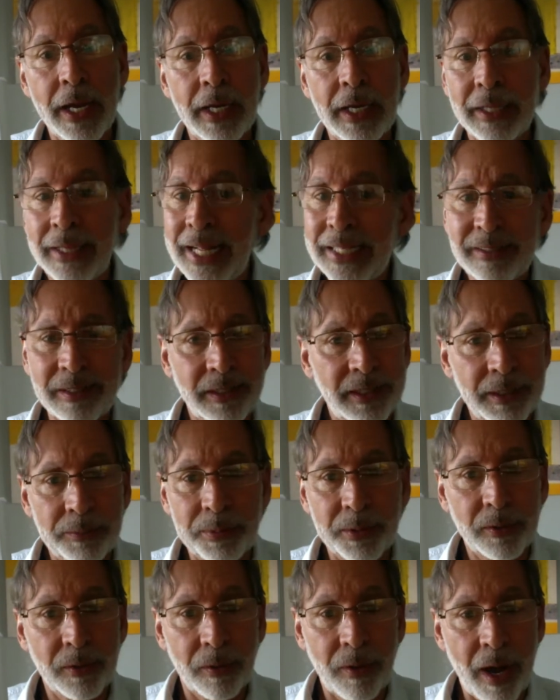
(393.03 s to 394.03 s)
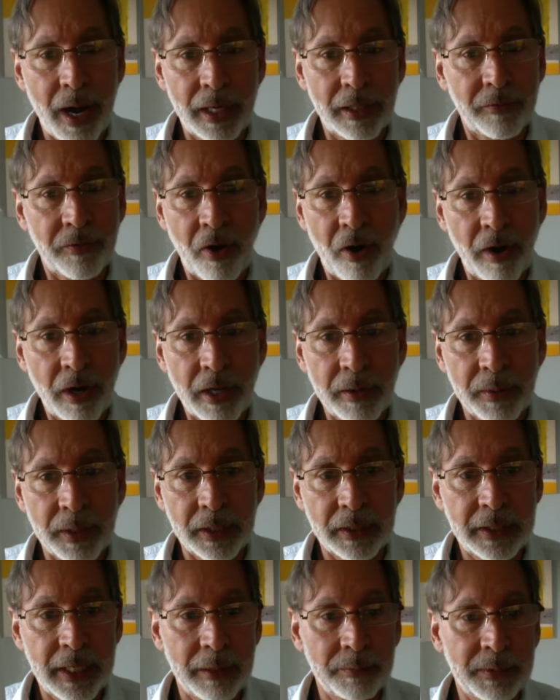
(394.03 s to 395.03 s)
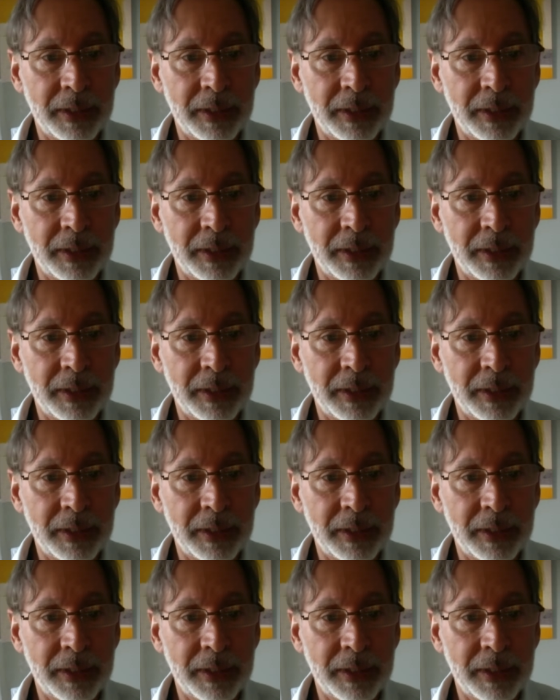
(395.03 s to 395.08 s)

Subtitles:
That's a typical kind of argument attempt,